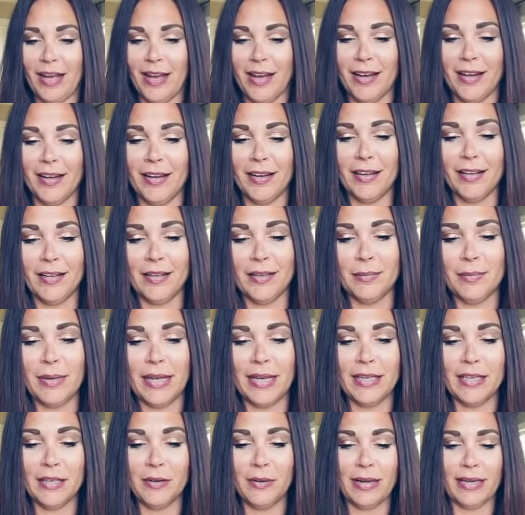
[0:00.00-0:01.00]
Um,
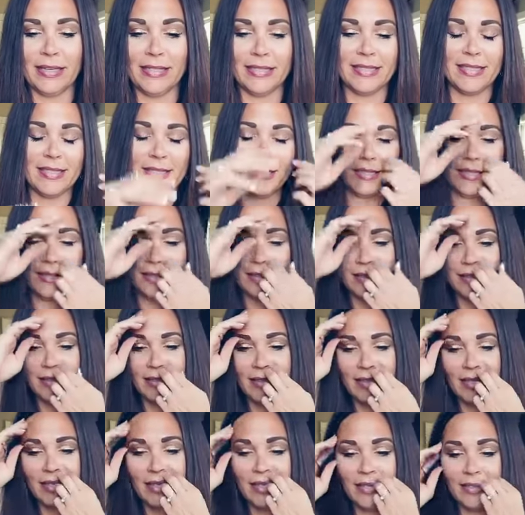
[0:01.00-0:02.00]
anyways,
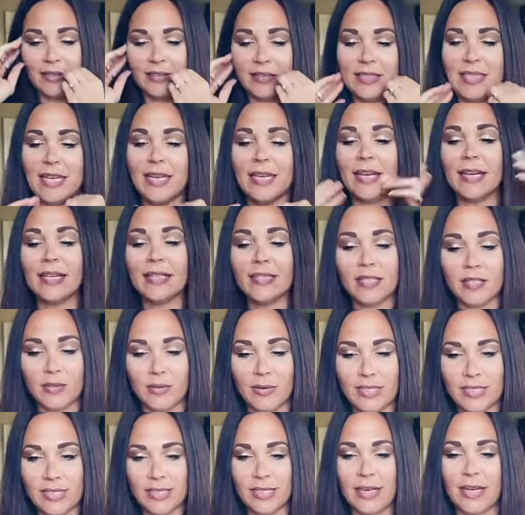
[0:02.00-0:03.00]
uh, take it as it
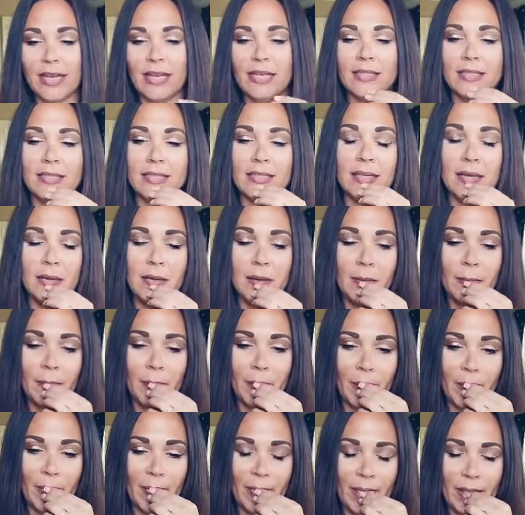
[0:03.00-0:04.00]
resonates.
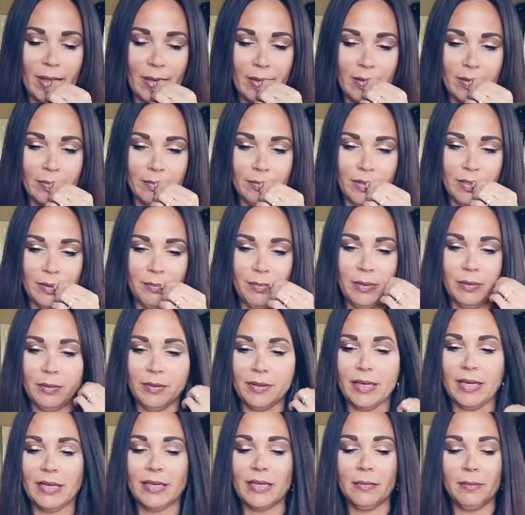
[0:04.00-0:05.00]
Um, could be
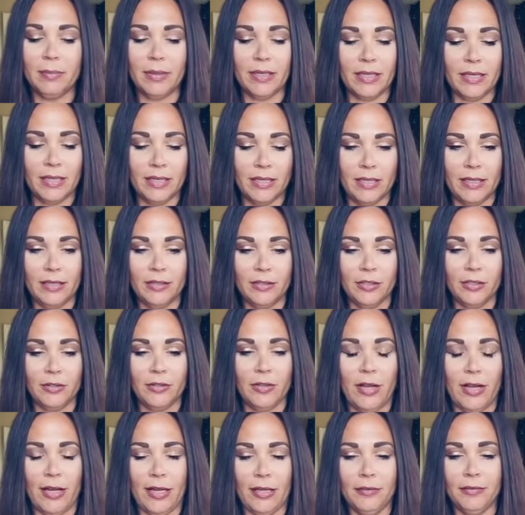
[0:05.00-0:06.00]
with anybody in
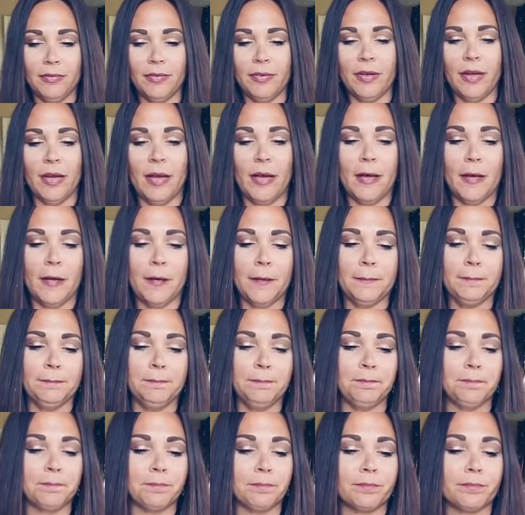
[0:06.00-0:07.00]
your life. Um,
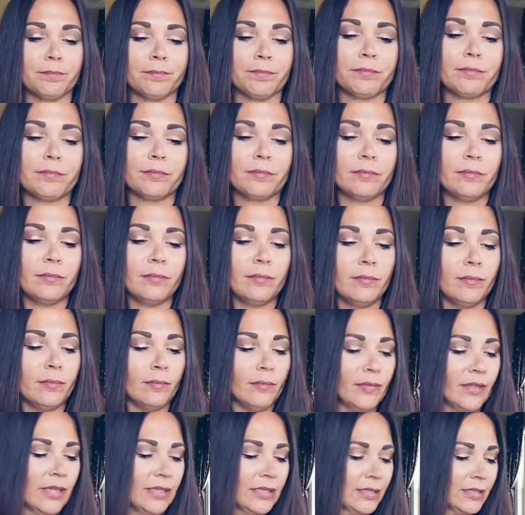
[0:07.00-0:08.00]

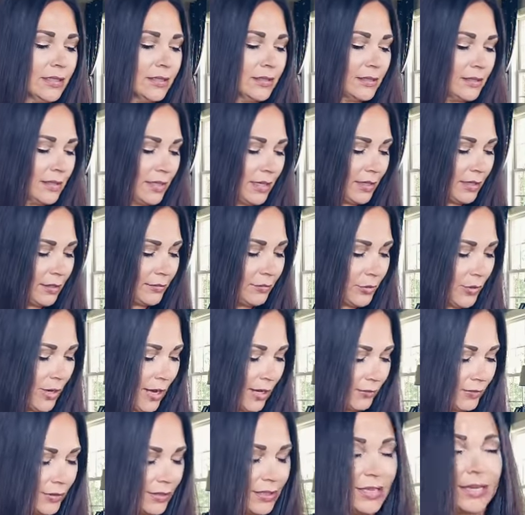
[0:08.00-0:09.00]
It, and if you
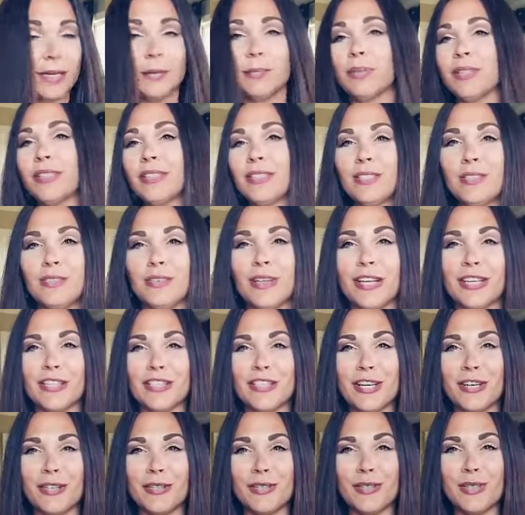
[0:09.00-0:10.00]
haven't yet, please do like,
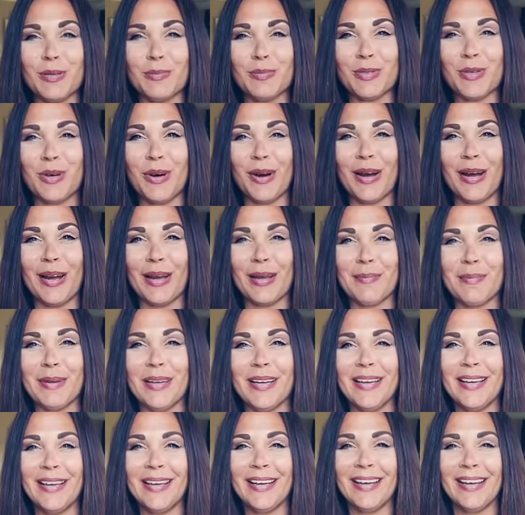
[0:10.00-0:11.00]
share, and subscribe,
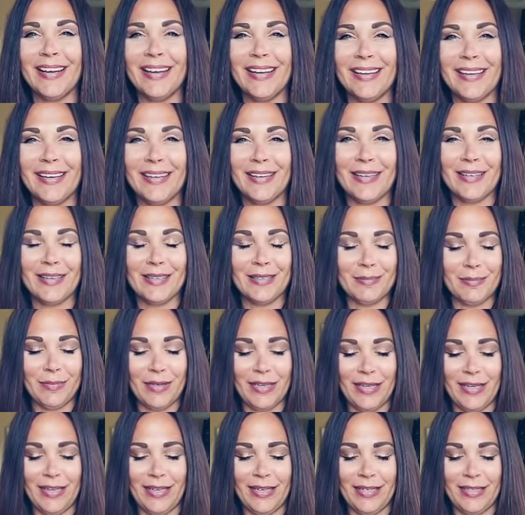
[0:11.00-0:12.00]
um,
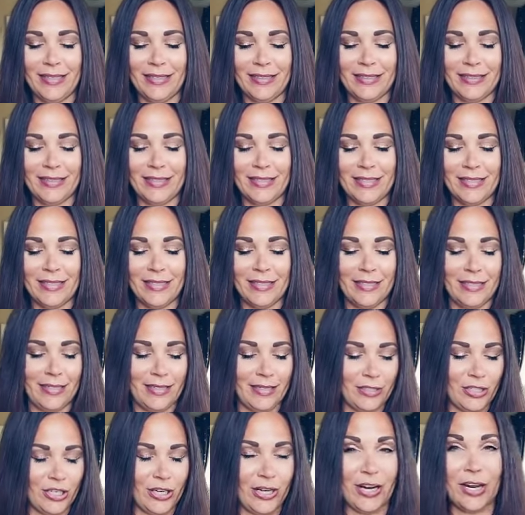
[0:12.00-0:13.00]
and
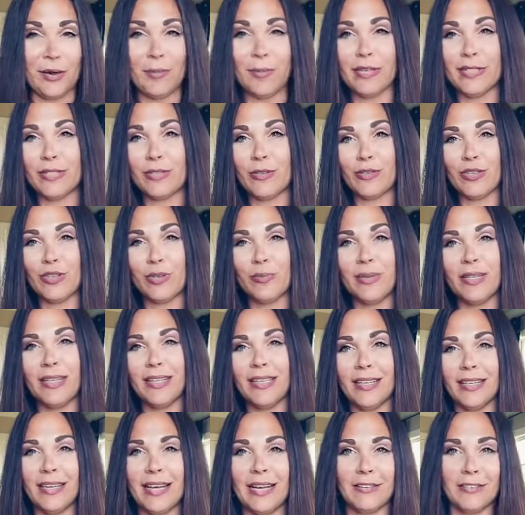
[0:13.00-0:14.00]
uh, check out my social
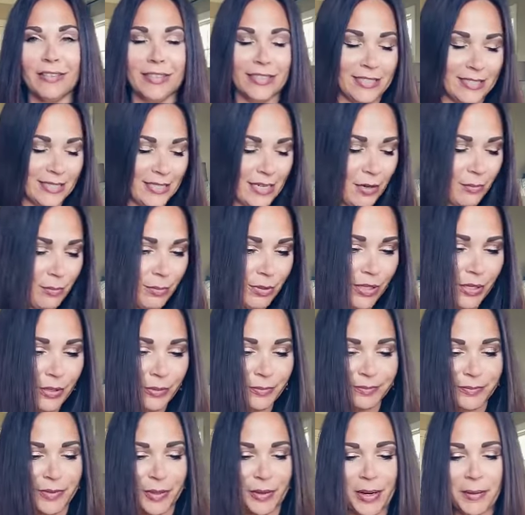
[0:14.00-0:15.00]
media account links down below,
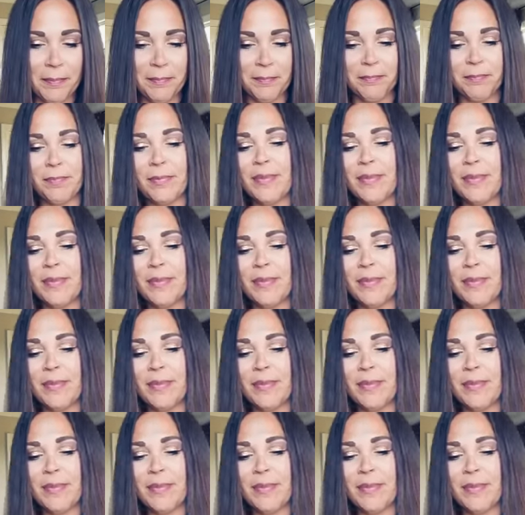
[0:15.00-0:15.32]
okay?